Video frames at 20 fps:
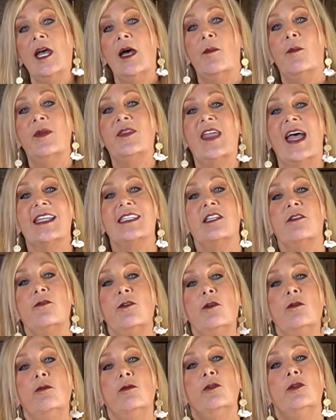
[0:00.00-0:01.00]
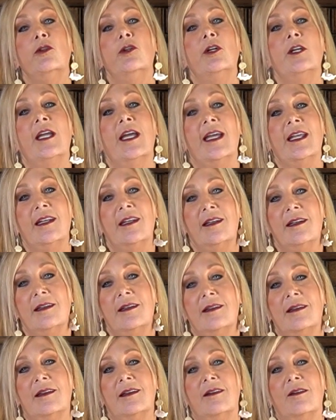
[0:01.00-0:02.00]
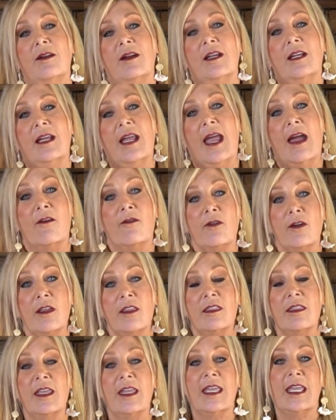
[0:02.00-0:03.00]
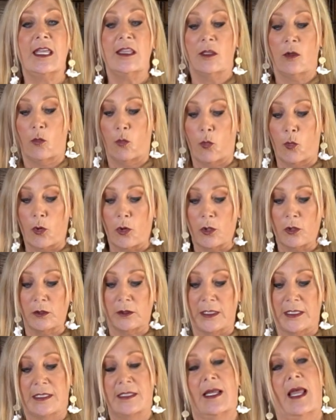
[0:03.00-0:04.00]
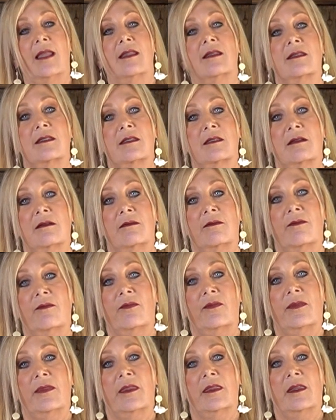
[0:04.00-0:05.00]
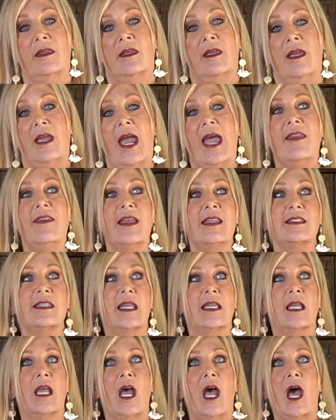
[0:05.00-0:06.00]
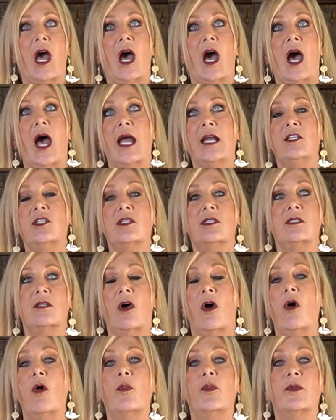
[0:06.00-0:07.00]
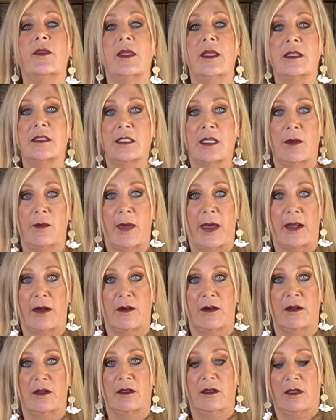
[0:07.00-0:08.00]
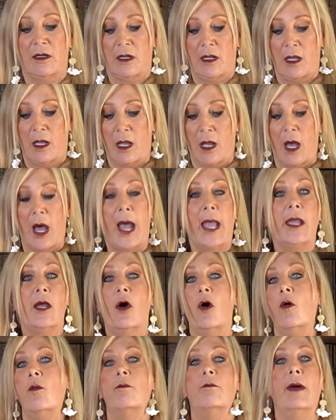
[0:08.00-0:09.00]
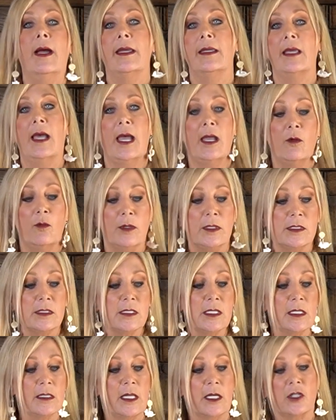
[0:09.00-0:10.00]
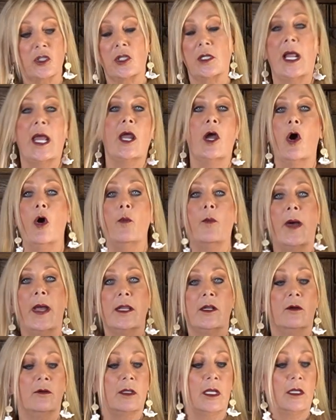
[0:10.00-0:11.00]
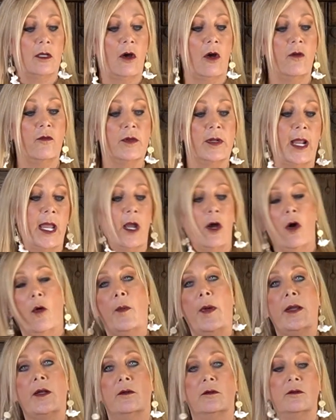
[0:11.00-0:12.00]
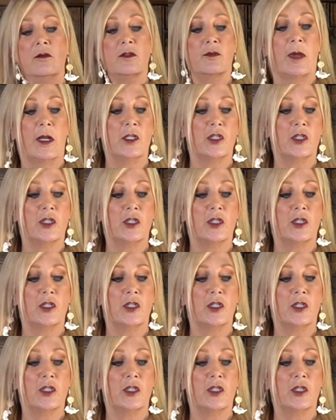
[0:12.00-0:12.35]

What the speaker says: But that's if you look at everything in the worldly sense. And that's like, I just hope things get better. I hope my guy wins the election. I hope I don't get COVID. I hope I don't lose my